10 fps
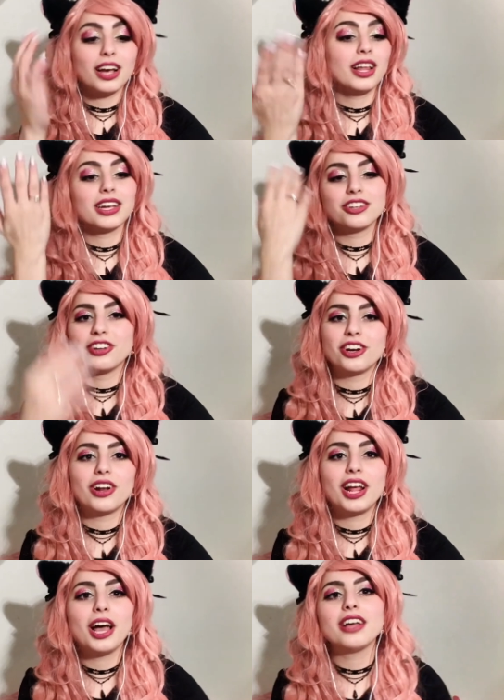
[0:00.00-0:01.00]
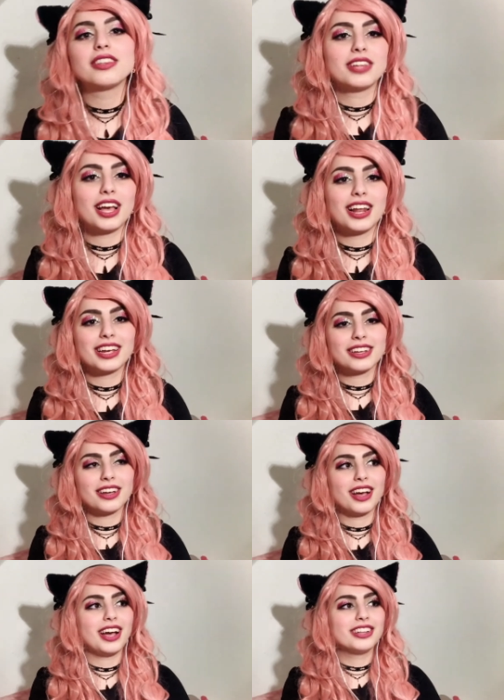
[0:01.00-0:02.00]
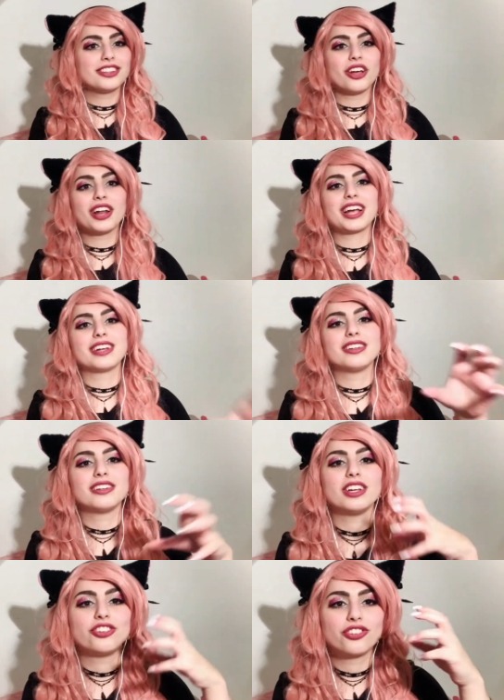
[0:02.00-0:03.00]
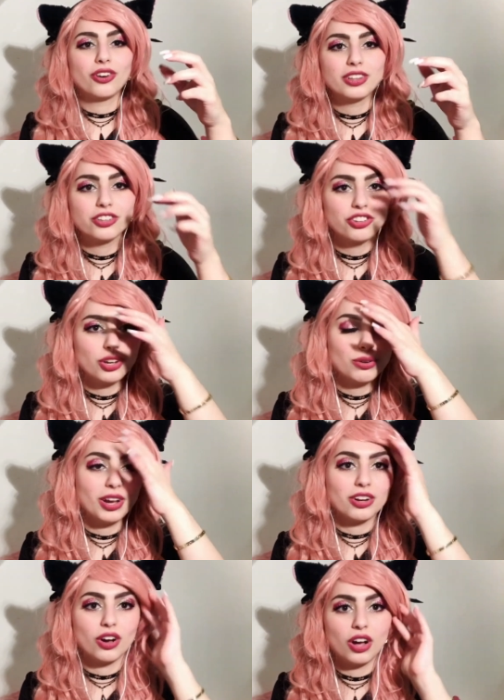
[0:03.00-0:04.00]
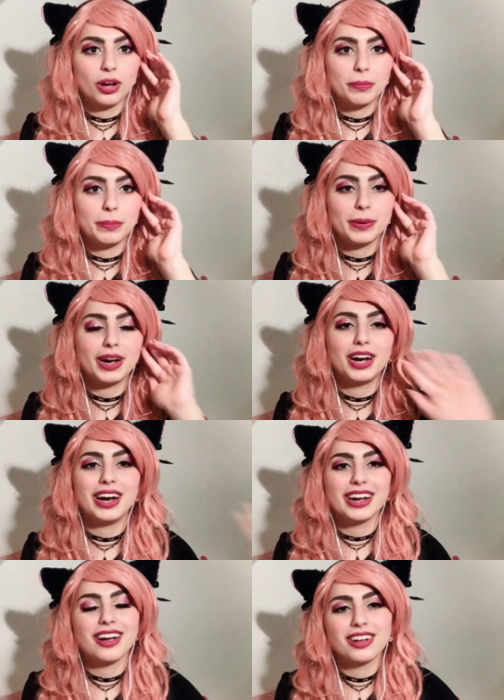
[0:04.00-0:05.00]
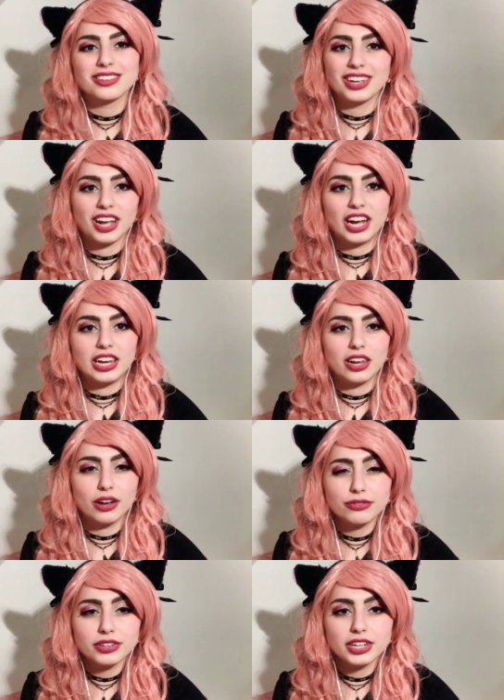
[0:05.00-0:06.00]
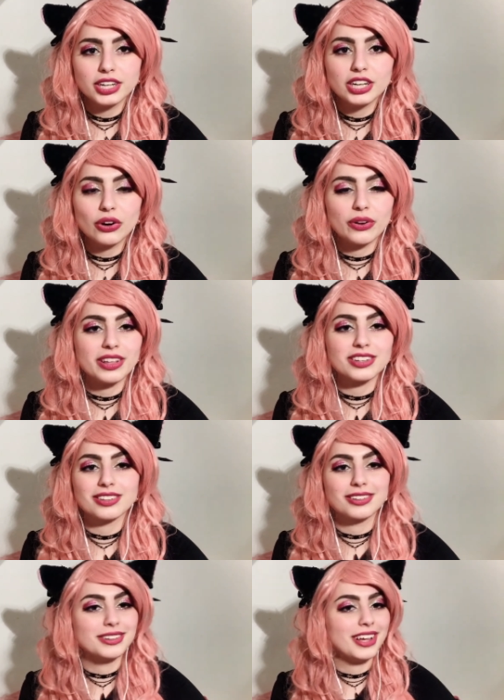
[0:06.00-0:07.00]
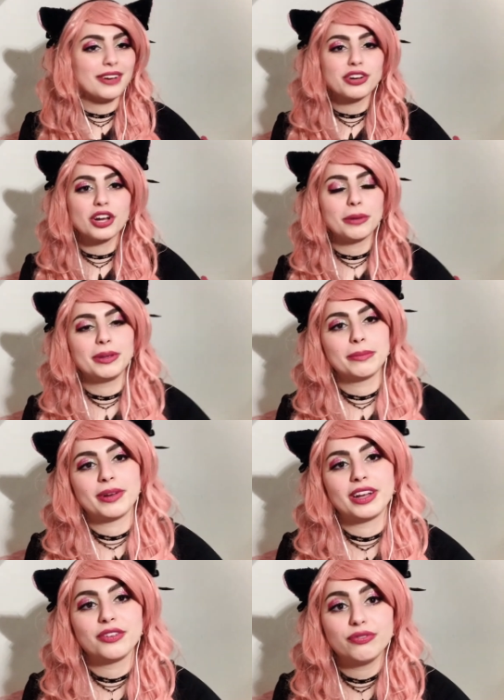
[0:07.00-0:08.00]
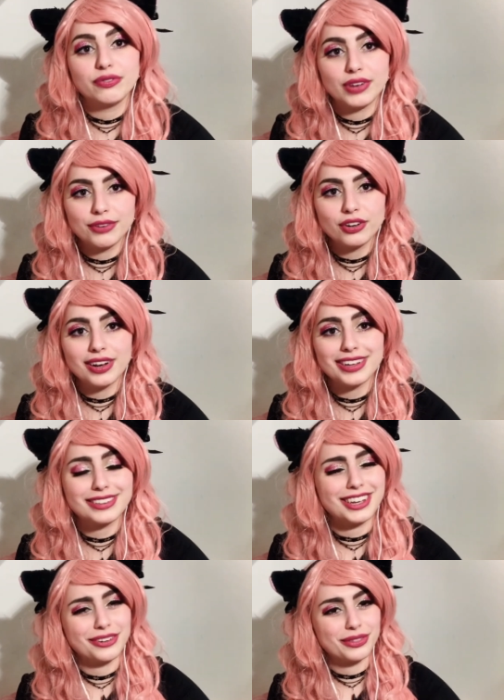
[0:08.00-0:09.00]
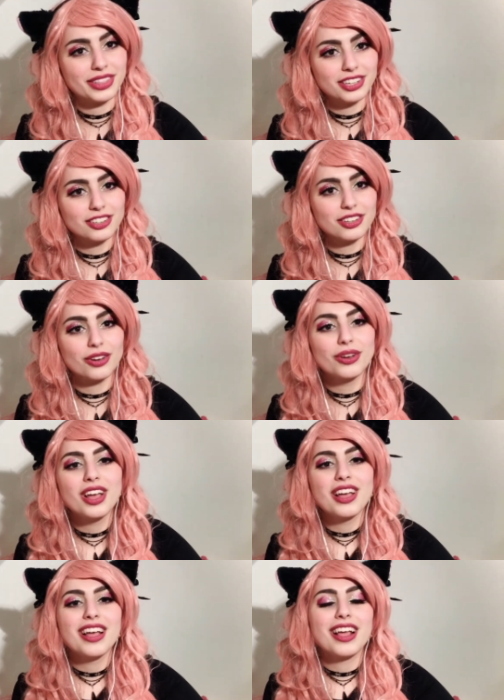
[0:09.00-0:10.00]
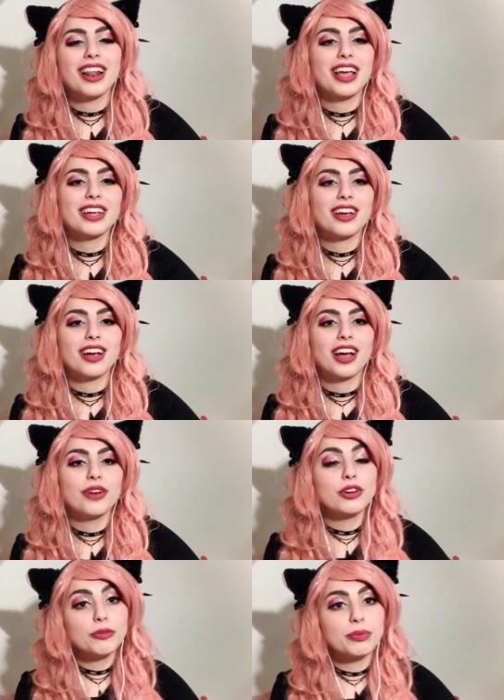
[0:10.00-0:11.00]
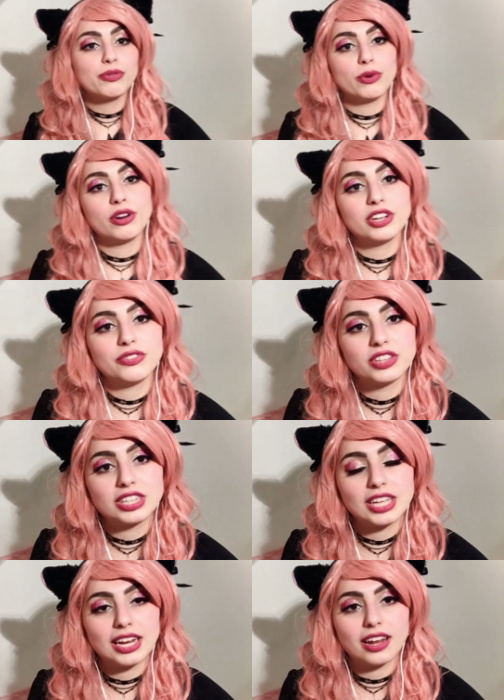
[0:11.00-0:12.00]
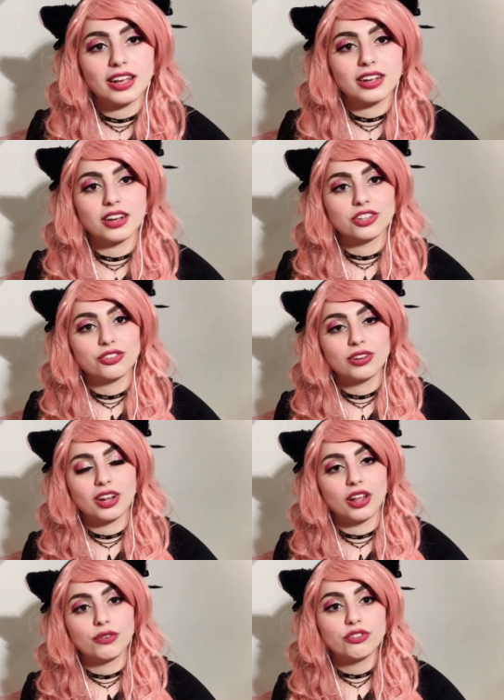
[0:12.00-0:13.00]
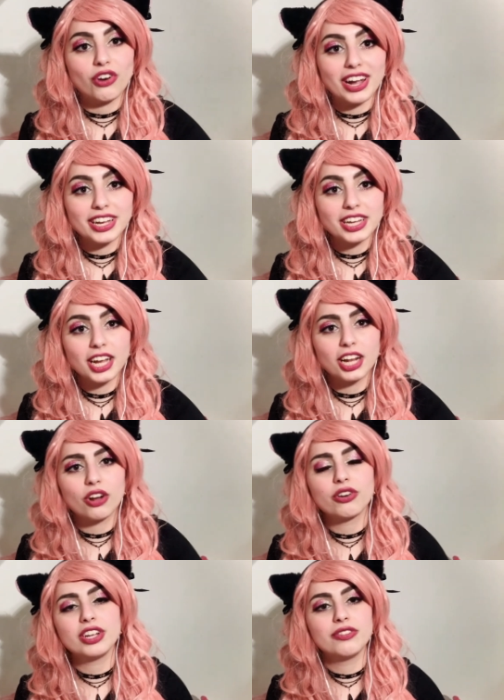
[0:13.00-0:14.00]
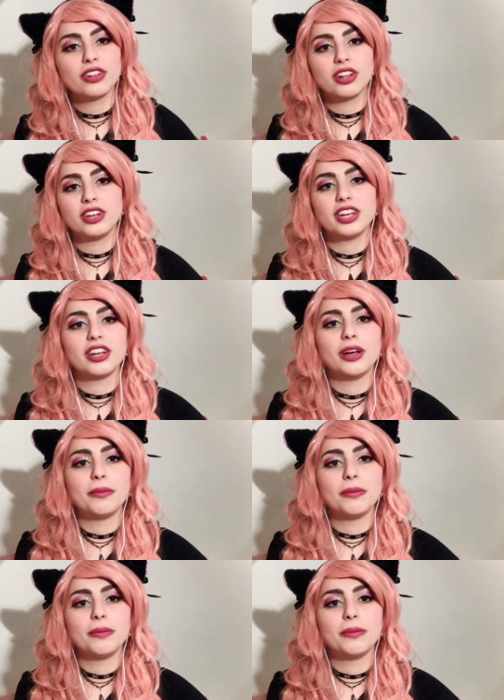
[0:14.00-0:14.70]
yeah, like in general, as I said, like, it's not like I didn't enjoy the show at all, but I can't say I loved it or that it's ever gonna be in my favorite list. I don't think so. Like, I would have preferred if it stayed like a love triangle, or even